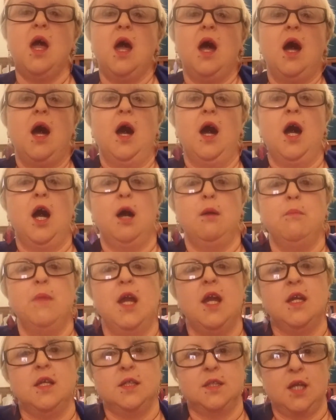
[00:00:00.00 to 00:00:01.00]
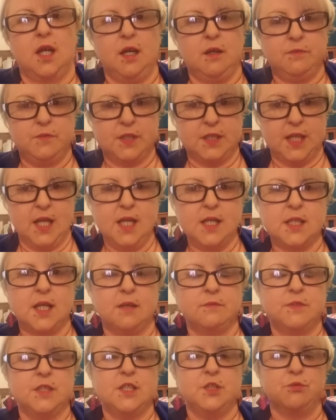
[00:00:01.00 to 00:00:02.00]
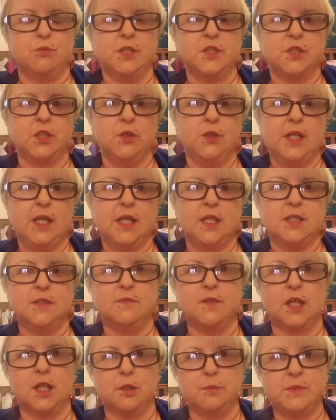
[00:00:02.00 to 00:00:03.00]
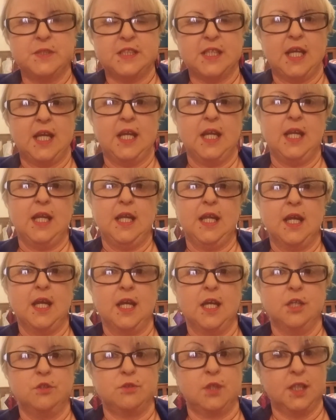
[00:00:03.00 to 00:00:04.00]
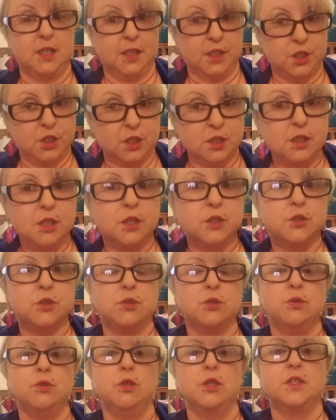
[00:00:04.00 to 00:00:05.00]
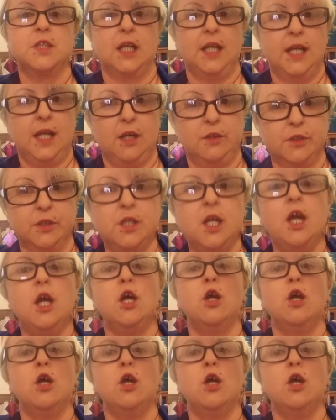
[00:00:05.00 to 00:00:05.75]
And after he's rescued, he develops a drug addiction to Dilaudid,